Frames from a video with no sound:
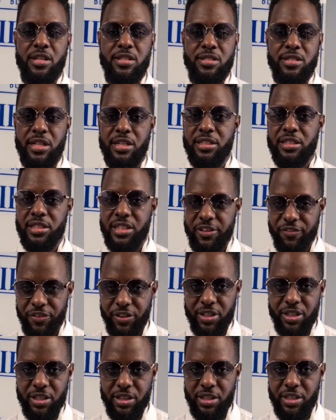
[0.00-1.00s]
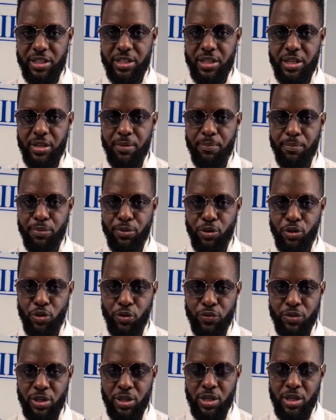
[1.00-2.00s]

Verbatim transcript: significantly improved.